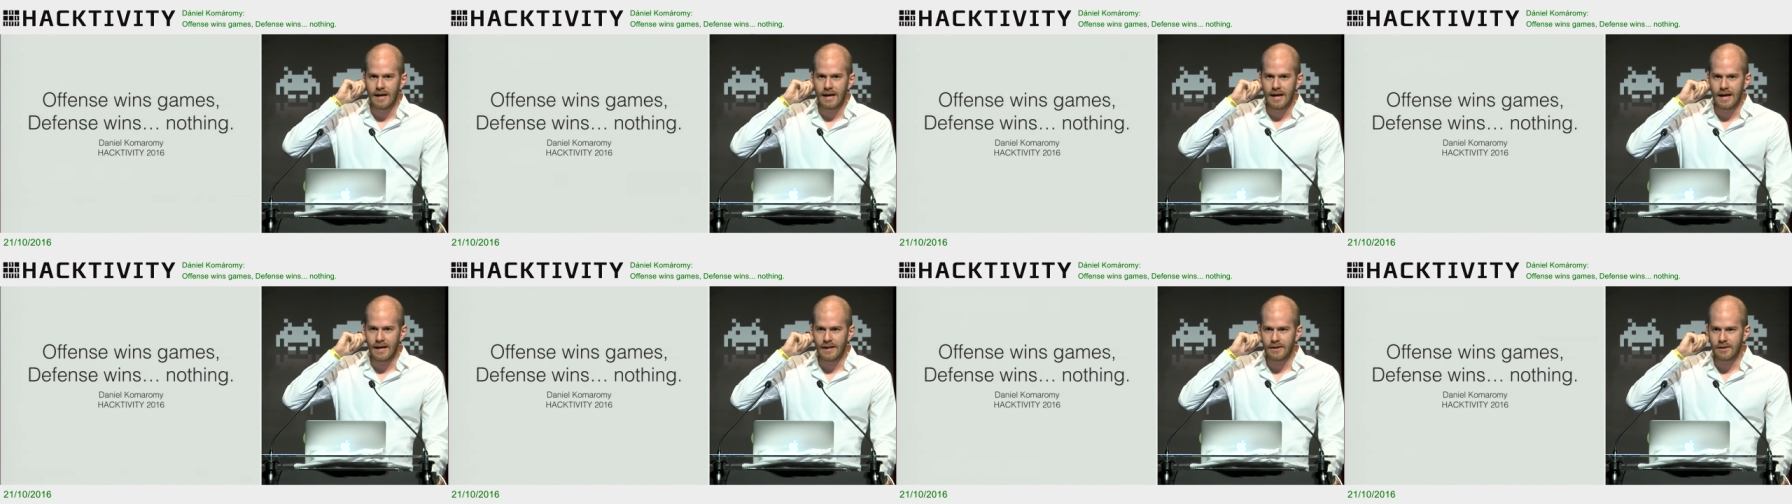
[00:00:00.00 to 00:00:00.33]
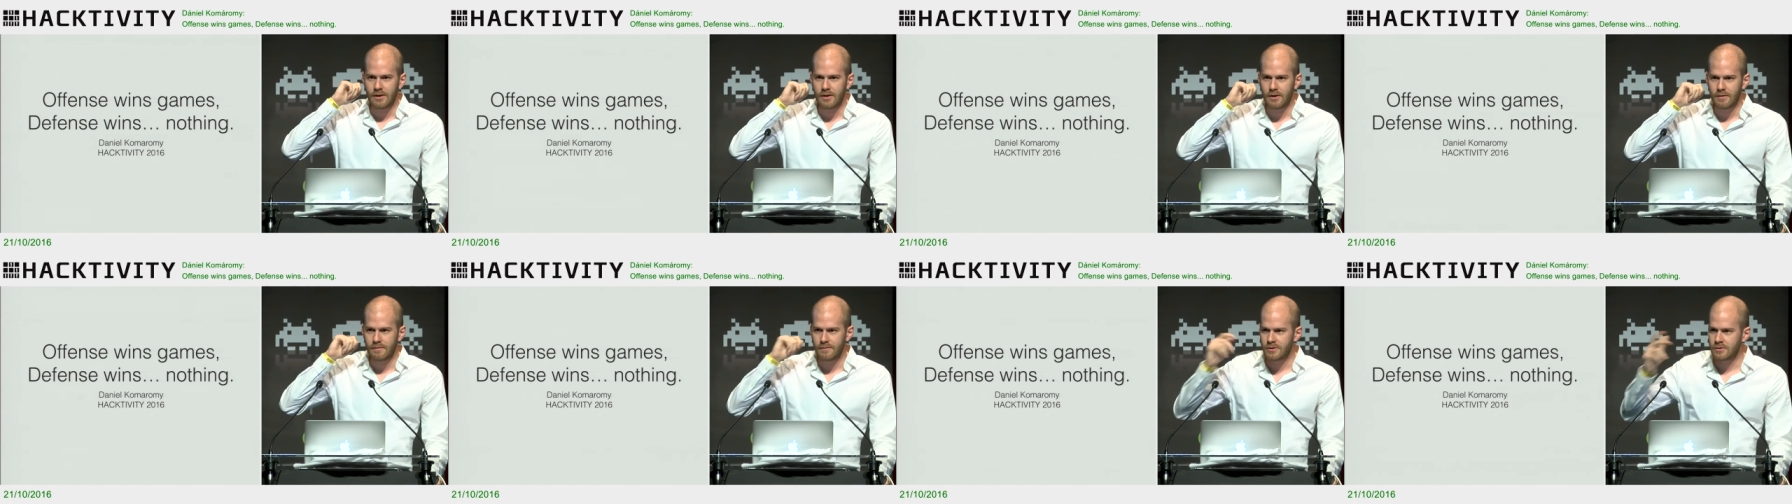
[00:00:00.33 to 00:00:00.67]
And
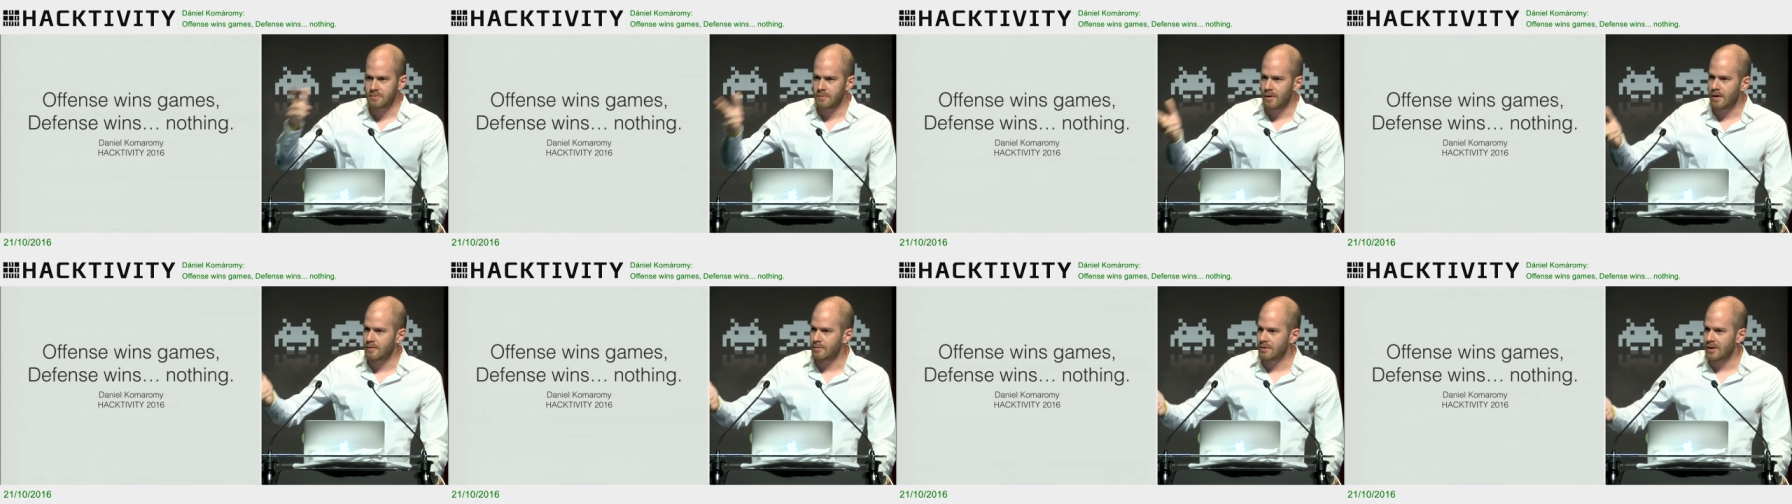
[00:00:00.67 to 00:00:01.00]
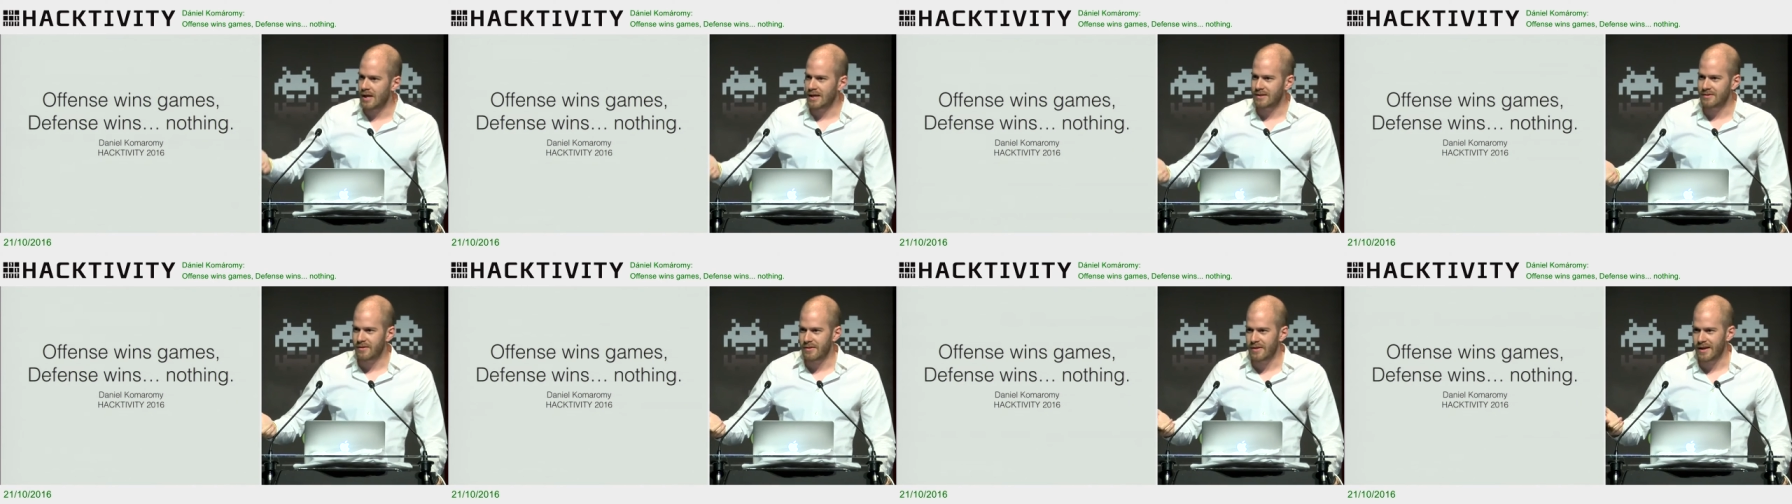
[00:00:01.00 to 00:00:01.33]
first of all, I would
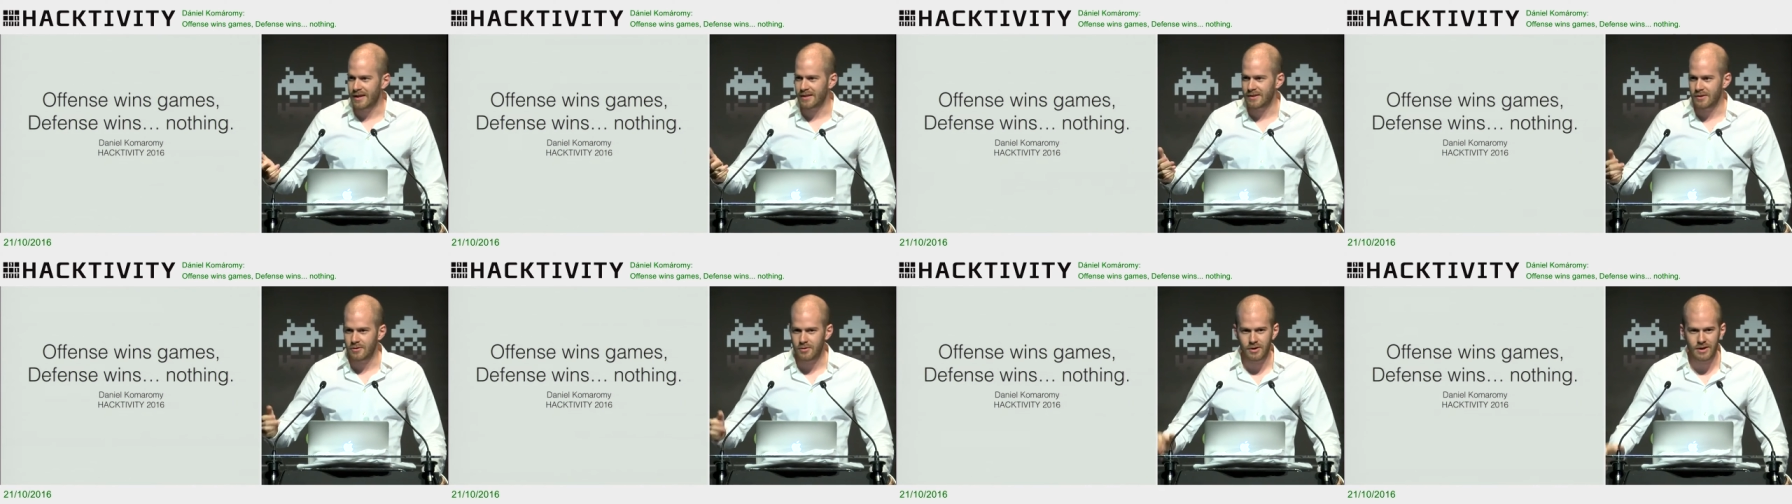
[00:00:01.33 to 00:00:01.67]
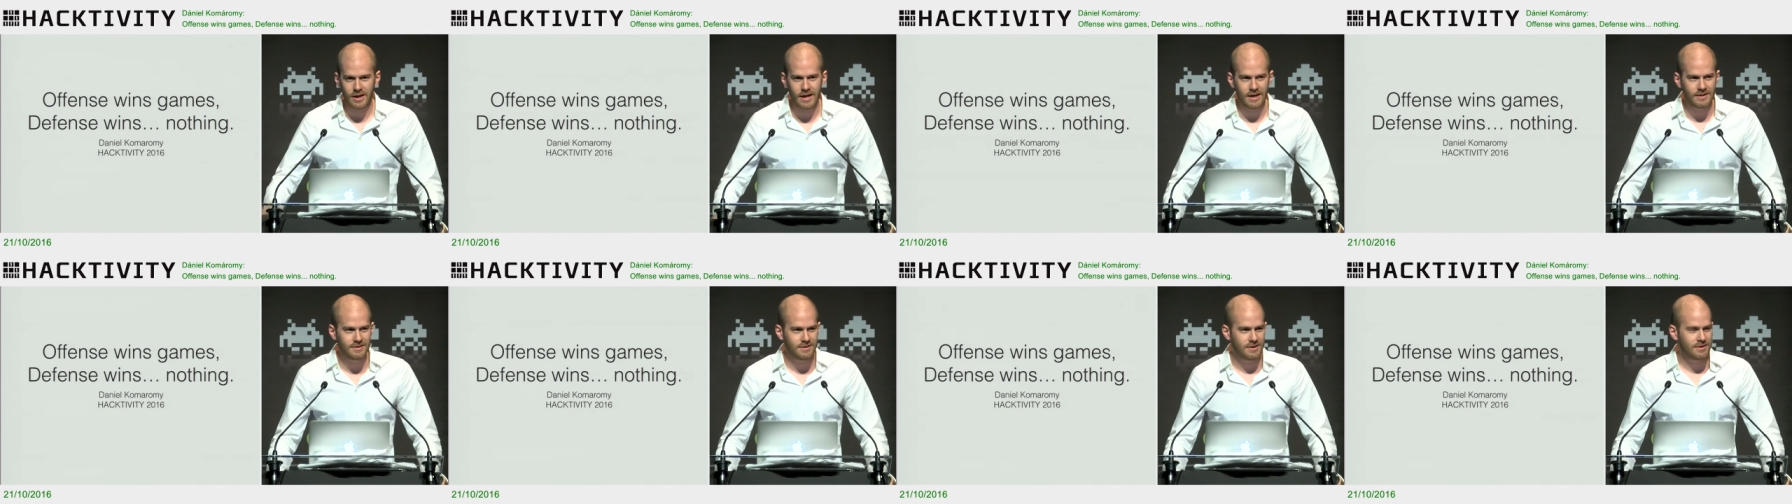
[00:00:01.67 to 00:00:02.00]
like to thank the
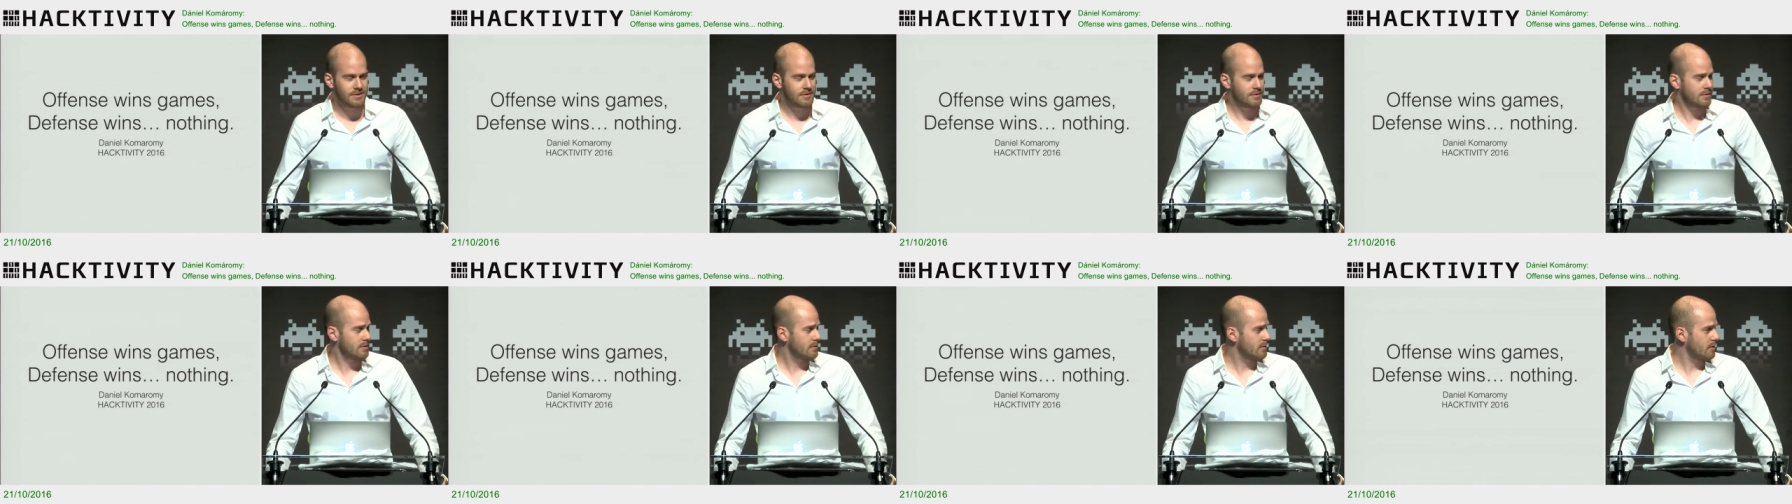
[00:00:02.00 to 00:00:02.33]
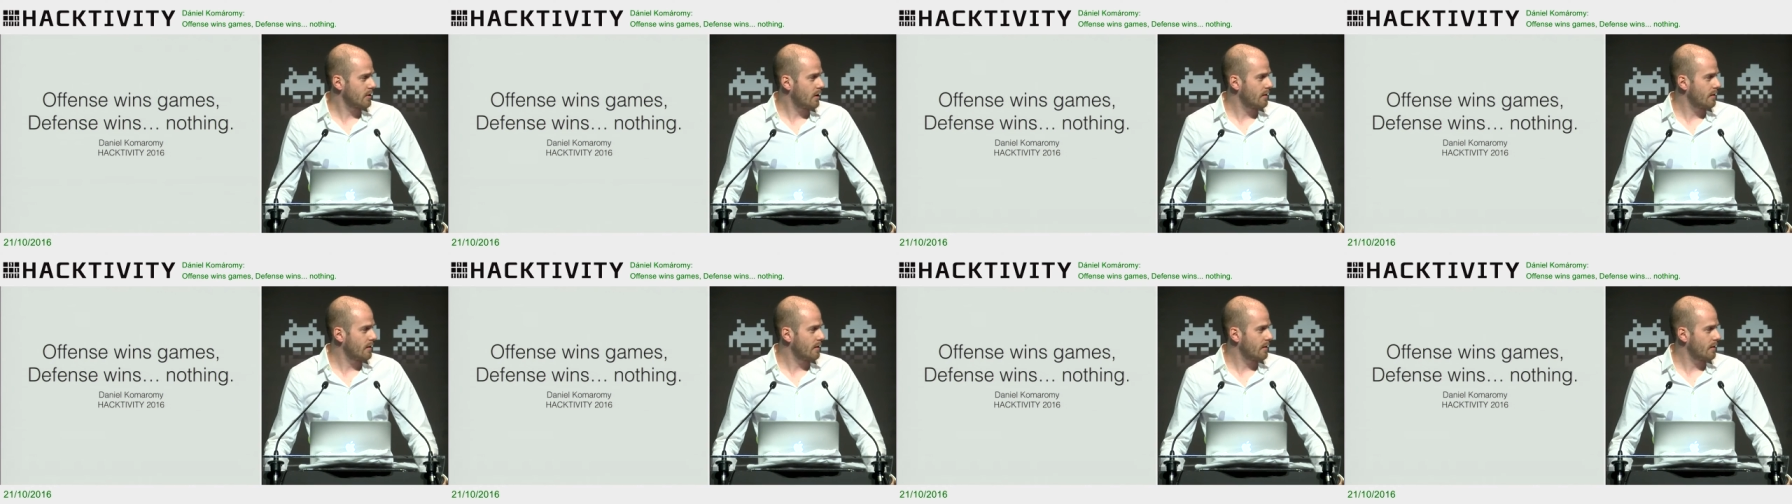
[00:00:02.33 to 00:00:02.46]
organizers,